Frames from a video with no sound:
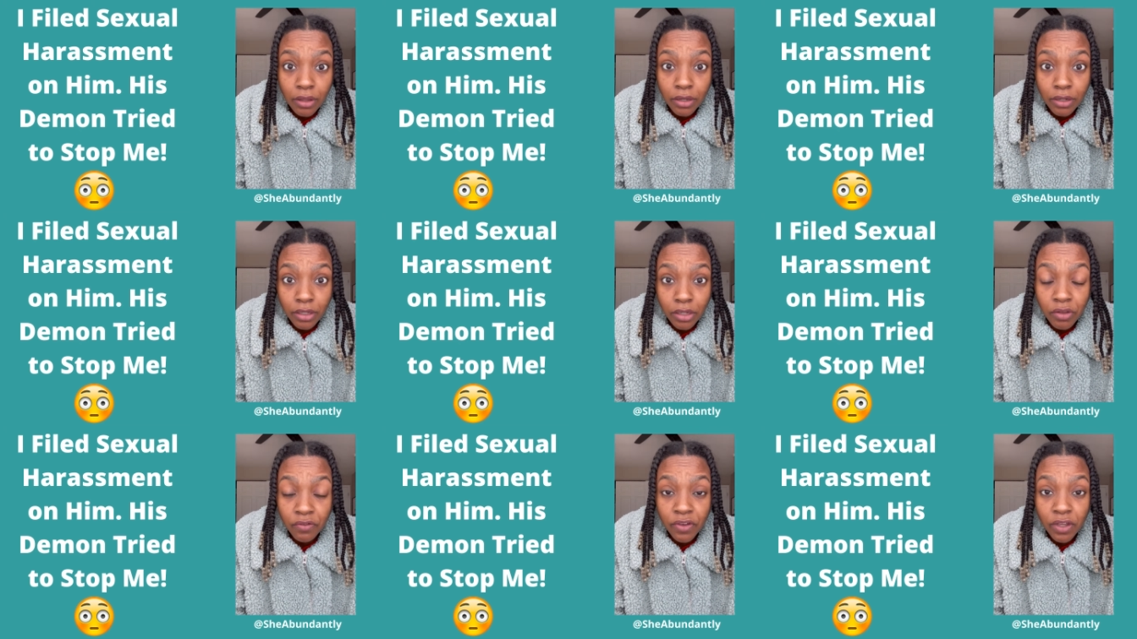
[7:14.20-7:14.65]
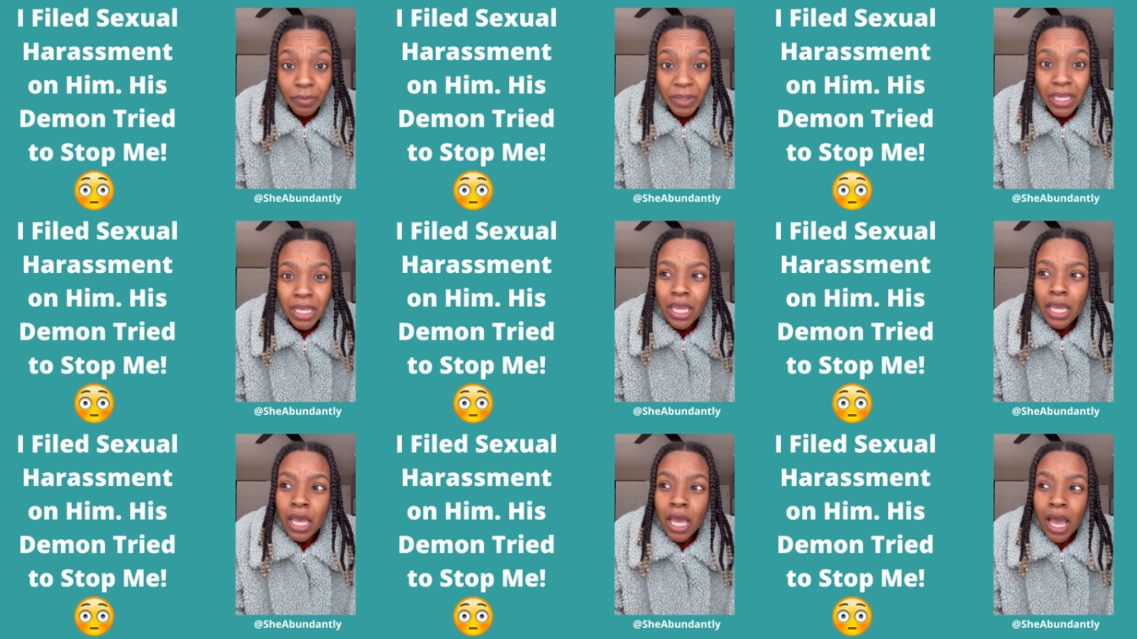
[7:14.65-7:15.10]
Do you feel me?
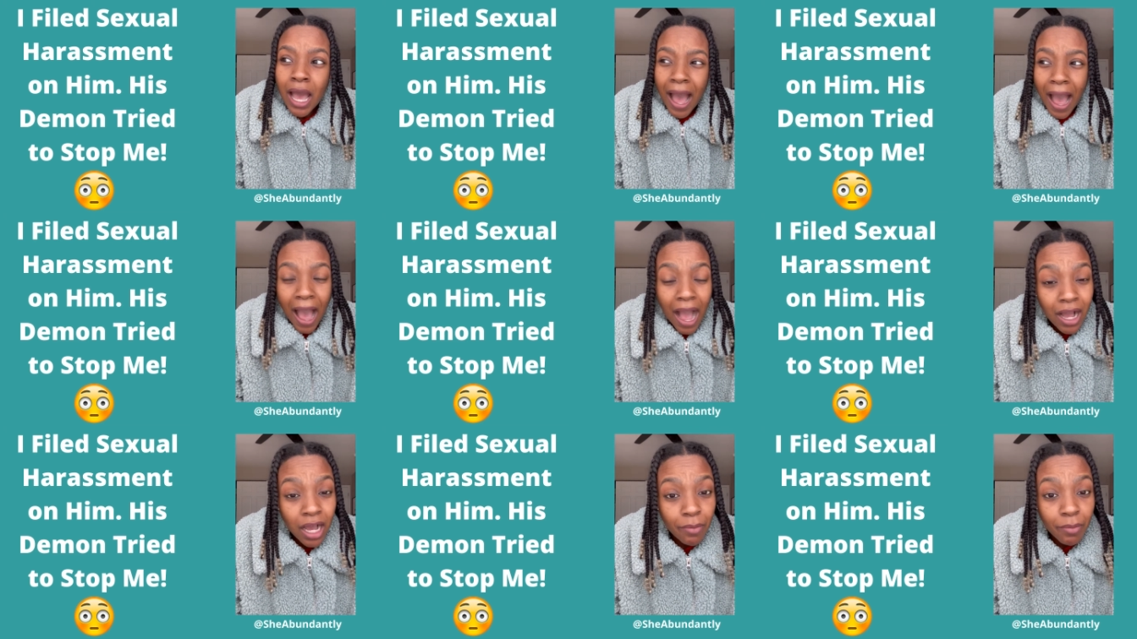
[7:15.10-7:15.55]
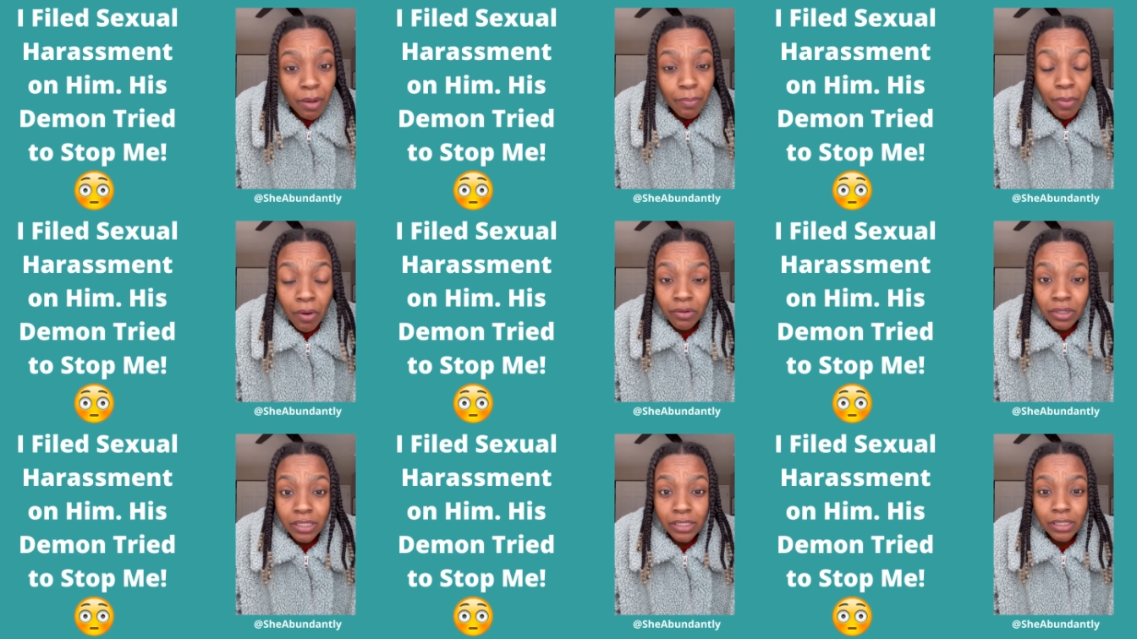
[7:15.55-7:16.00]
I come up
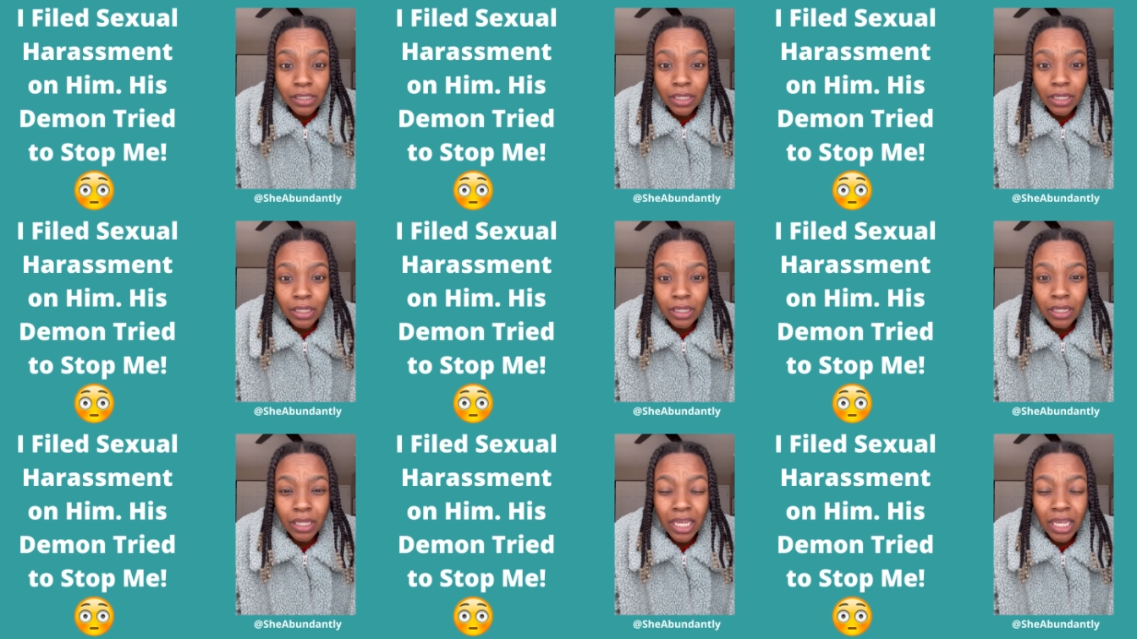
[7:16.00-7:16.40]
on the scene.